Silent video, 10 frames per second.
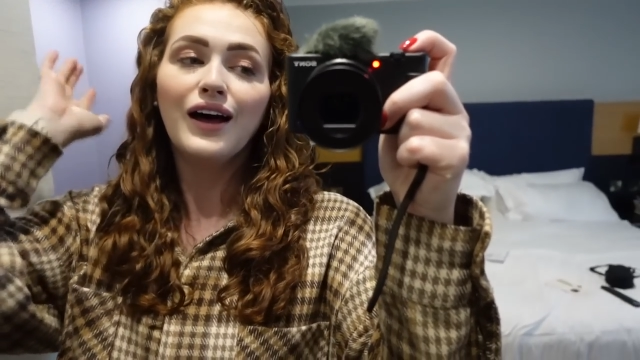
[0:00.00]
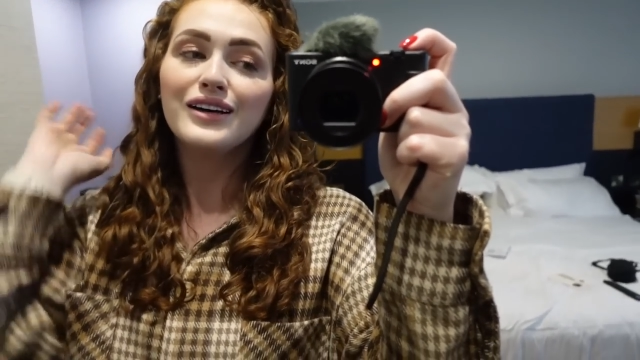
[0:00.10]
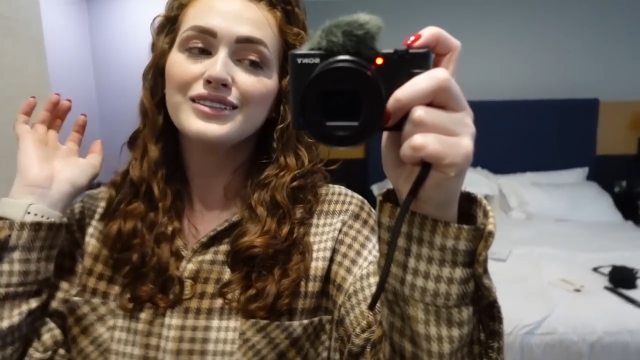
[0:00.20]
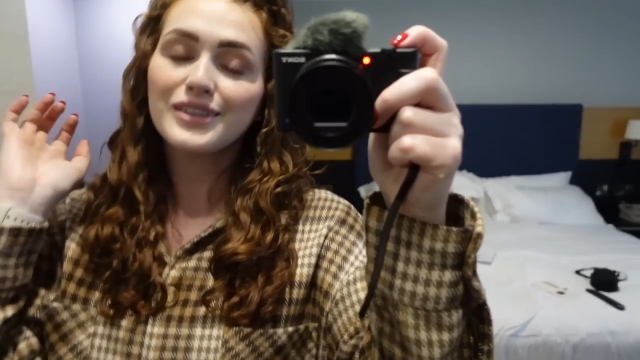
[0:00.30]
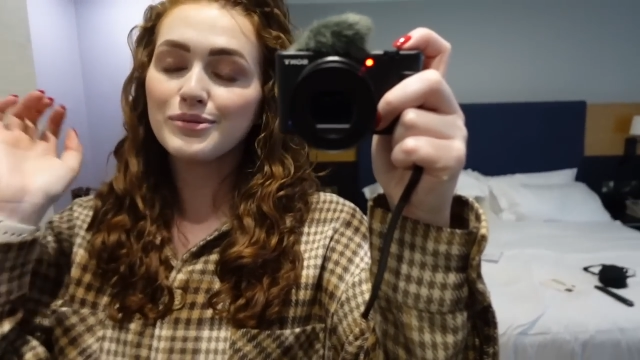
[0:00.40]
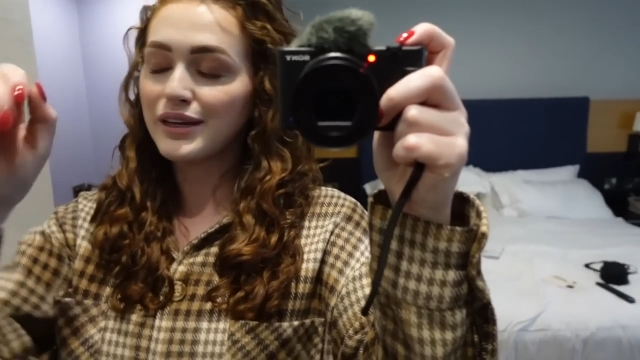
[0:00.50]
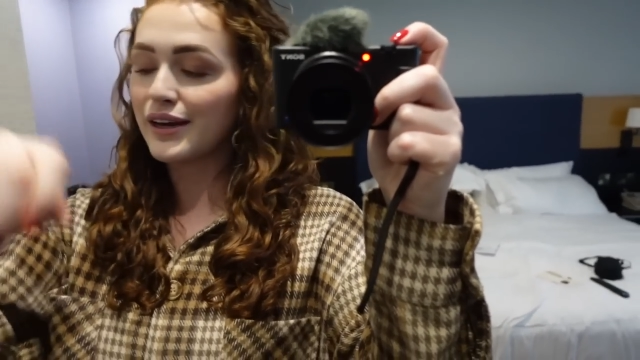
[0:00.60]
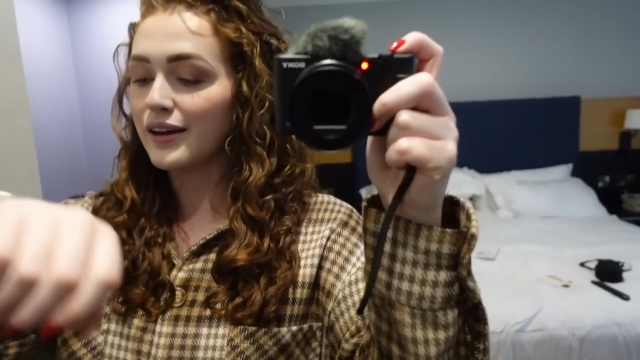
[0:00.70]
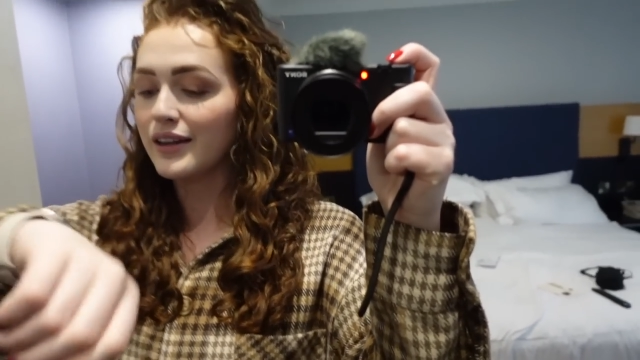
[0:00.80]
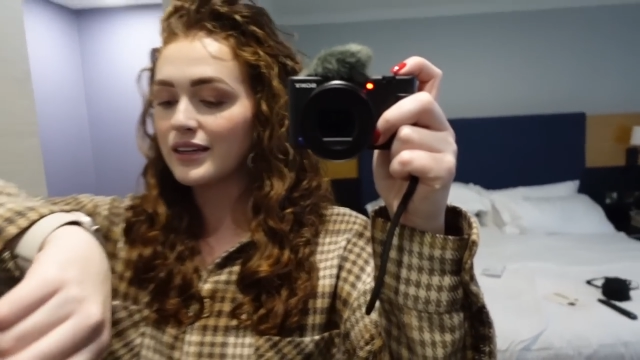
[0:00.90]
and I'm
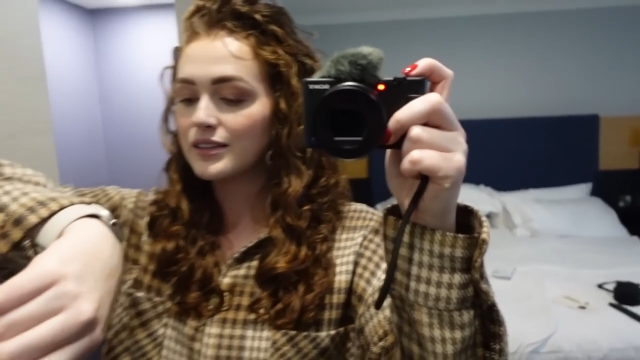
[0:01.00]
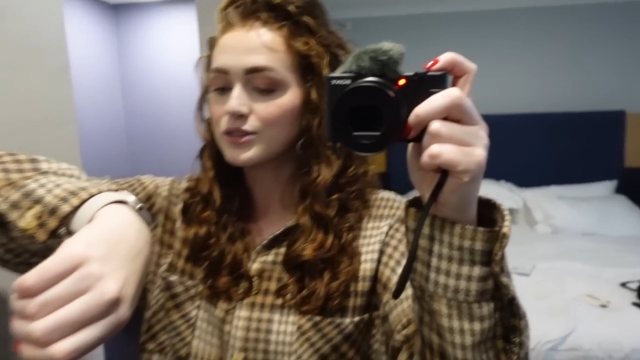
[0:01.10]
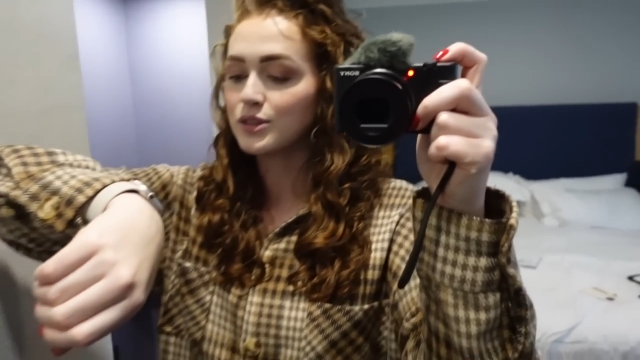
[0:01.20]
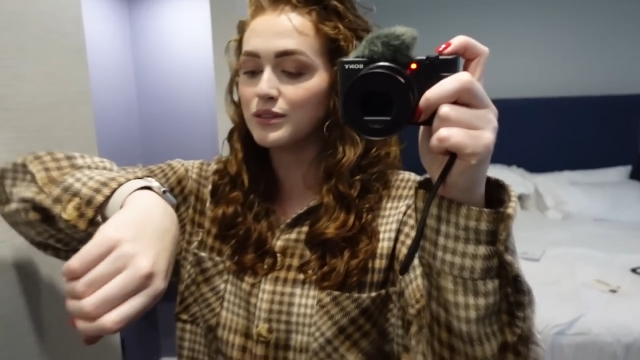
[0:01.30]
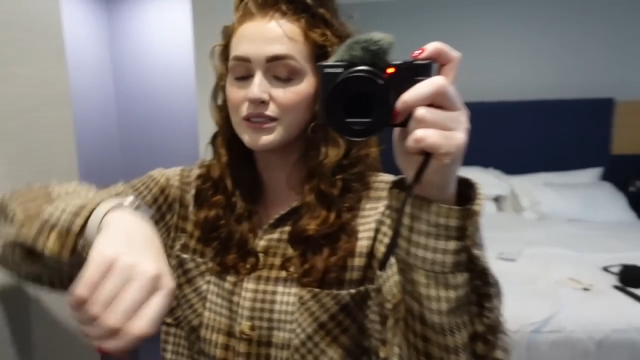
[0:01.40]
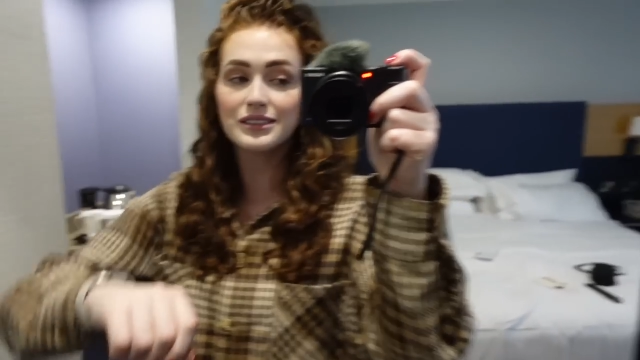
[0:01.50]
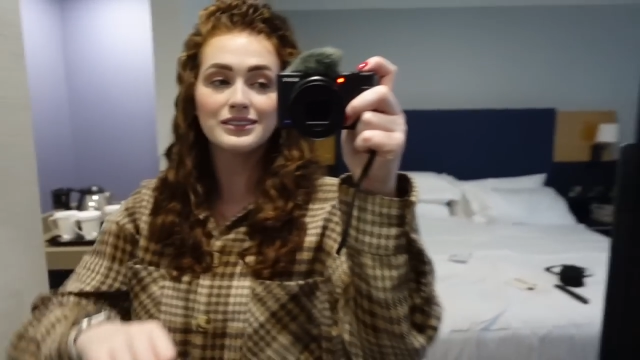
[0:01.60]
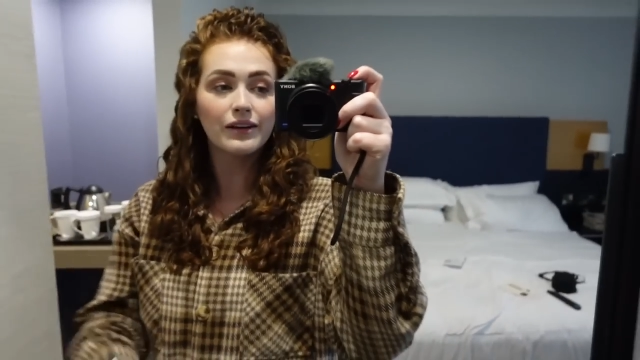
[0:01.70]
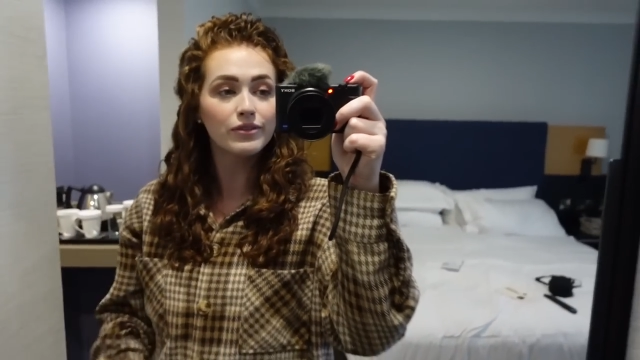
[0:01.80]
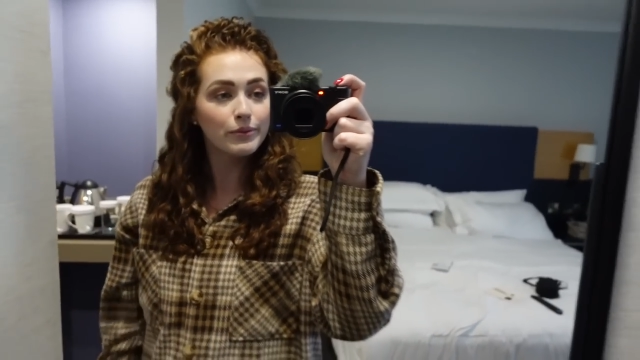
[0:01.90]
here. It is currently
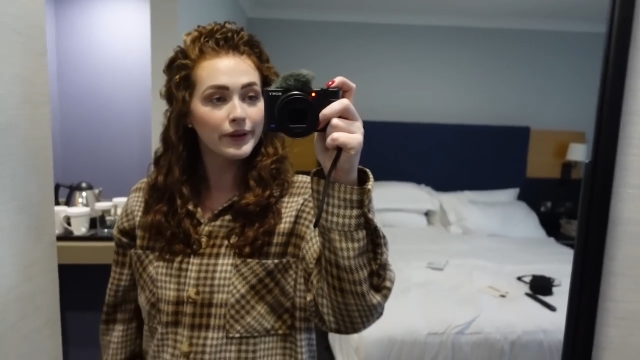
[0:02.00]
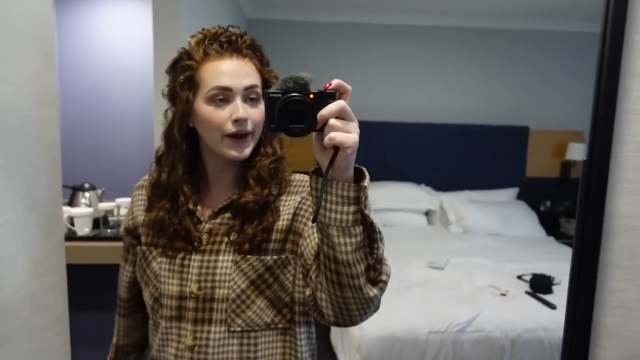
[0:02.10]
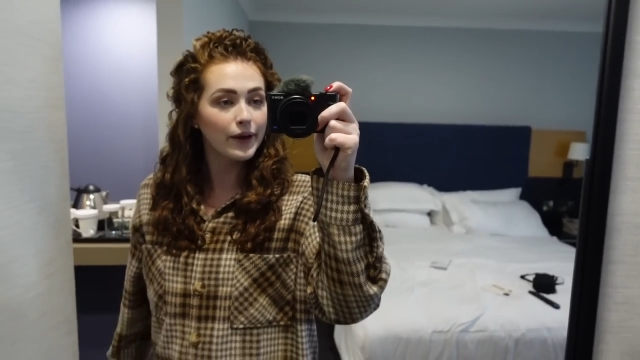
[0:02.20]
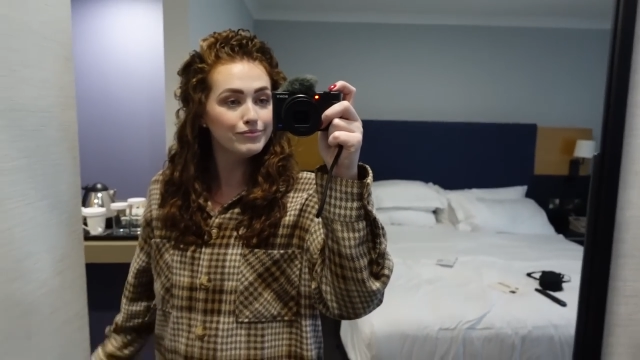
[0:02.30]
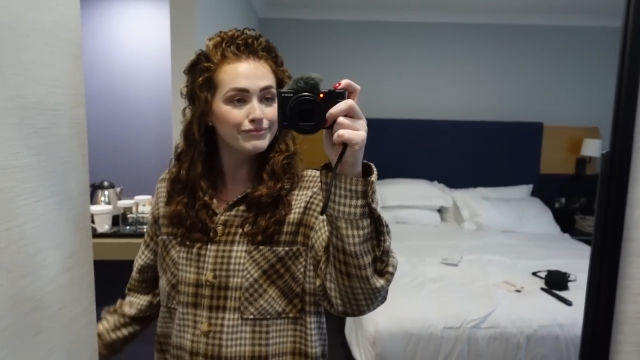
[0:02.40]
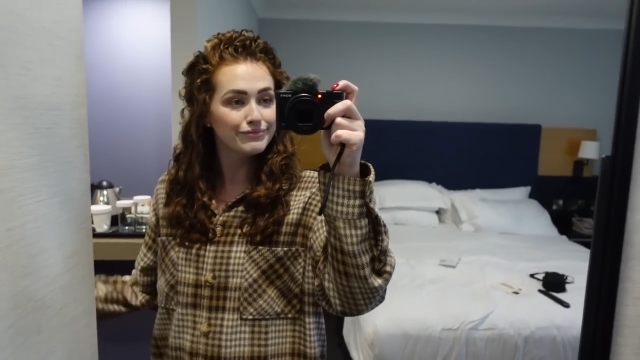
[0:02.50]
7 p.m.